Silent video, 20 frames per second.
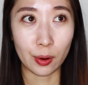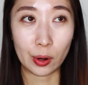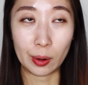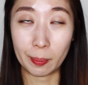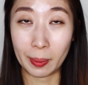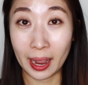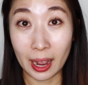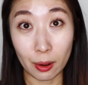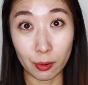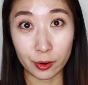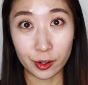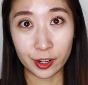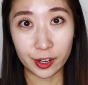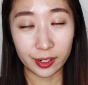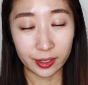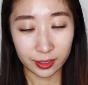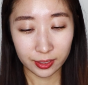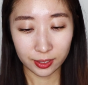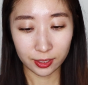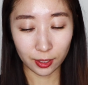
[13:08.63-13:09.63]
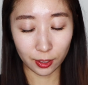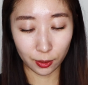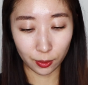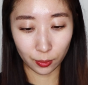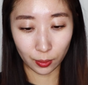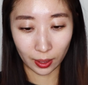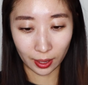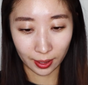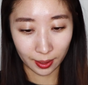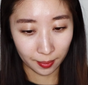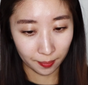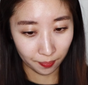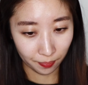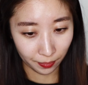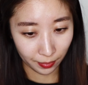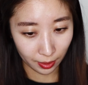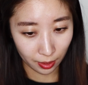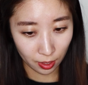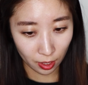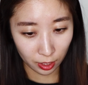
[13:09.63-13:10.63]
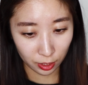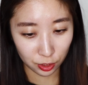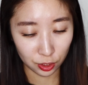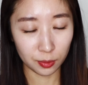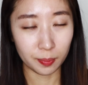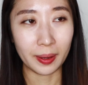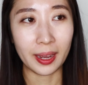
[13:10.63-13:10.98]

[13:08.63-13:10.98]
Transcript: or powder. So, not too